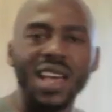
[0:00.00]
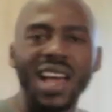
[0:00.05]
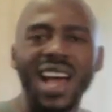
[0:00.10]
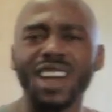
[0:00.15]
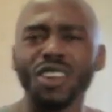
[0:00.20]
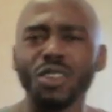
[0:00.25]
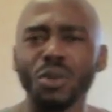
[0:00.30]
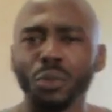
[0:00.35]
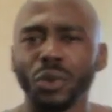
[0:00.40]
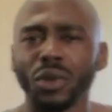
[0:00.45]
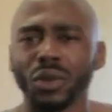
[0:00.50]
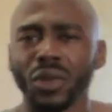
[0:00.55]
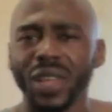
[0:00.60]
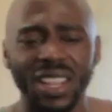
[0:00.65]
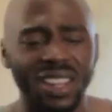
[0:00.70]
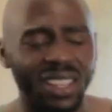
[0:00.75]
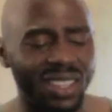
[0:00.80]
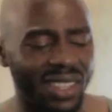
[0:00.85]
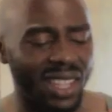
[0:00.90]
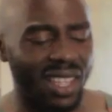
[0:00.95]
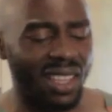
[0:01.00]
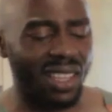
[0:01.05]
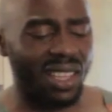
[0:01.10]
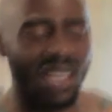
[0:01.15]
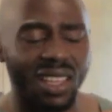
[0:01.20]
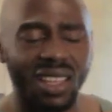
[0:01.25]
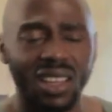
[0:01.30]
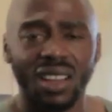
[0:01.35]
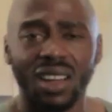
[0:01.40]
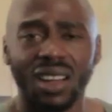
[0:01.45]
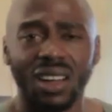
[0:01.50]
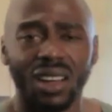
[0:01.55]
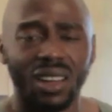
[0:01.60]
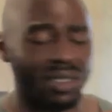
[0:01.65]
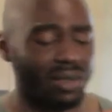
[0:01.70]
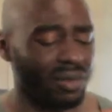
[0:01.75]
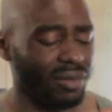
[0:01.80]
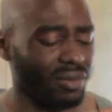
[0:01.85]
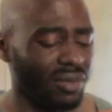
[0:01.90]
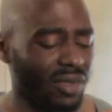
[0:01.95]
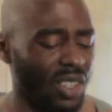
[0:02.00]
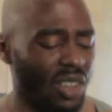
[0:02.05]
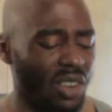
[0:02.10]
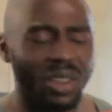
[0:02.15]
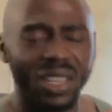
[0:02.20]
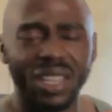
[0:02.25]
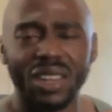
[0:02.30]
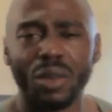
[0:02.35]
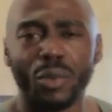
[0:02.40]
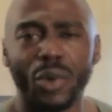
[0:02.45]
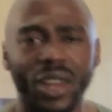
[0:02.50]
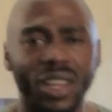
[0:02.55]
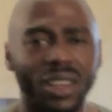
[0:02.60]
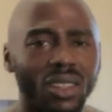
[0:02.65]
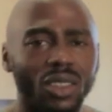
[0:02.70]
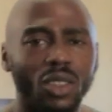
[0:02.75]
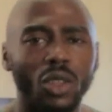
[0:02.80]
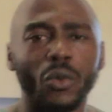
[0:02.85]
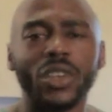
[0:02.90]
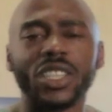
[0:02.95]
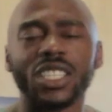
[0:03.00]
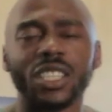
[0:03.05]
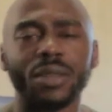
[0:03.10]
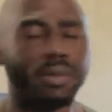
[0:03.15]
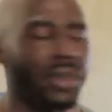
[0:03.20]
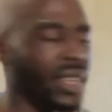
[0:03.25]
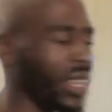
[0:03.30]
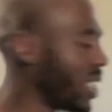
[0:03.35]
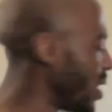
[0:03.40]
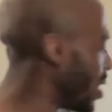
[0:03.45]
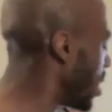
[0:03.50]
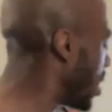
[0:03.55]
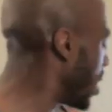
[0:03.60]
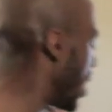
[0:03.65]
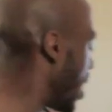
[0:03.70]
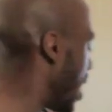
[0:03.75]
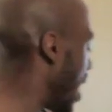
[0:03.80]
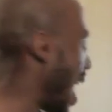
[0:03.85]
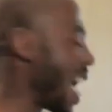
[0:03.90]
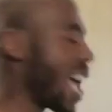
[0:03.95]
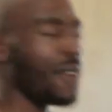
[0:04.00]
I don't put anything, you know, in the bread. The reason being, I